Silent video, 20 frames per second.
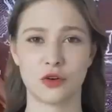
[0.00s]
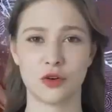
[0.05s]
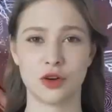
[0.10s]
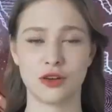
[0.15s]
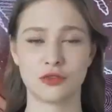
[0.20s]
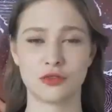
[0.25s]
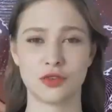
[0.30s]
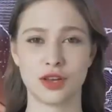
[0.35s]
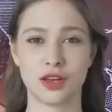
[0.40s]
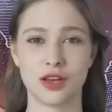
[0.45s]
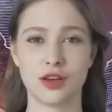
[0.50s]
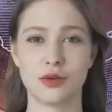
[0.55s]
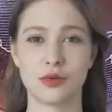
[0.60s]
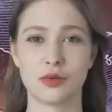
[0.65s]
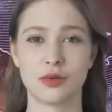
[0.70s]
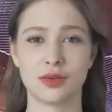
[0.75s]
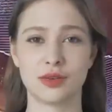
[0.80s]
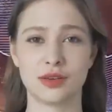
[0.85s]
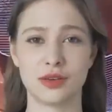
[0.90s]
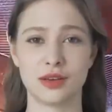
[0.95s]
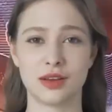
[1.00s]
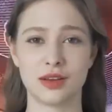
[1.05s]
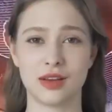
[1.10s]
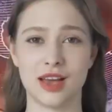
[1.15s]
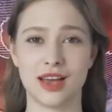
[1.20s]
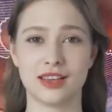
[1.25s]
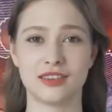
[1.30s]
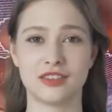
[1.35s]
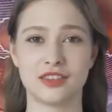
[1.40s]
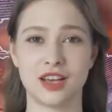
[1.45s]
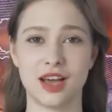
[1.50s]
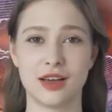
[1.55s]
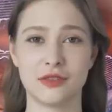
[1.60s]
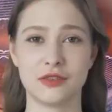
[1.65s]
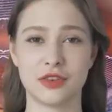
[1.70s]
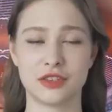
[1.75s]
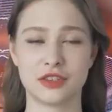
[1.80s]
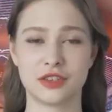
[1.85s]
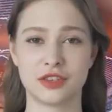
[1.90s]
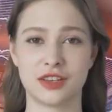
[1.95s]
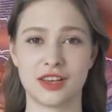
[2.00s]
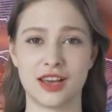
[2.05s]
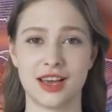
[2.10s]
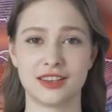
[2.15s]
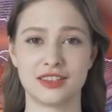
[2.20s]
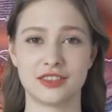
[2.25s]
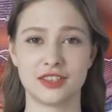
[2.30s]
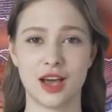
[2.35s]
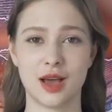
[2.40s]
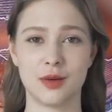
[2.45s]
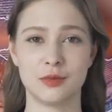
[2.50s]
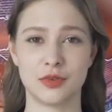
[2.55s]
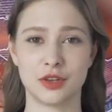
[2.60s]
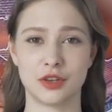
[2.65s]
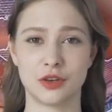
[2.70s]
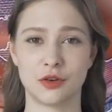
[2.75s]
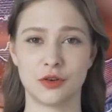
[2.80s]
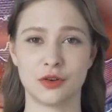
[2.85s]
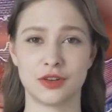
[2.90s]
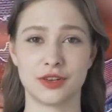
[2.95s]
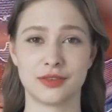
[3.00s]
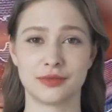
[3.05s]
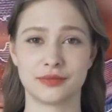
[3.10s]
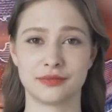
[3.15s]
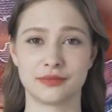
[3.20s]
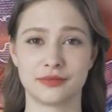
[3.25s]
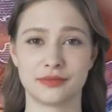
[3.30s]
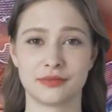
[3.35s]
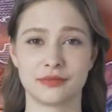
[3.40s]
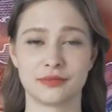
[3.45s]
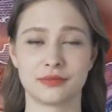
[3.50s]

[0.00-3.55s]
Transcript: Jimmy Butler's impact goes beyond his extraordinary performance on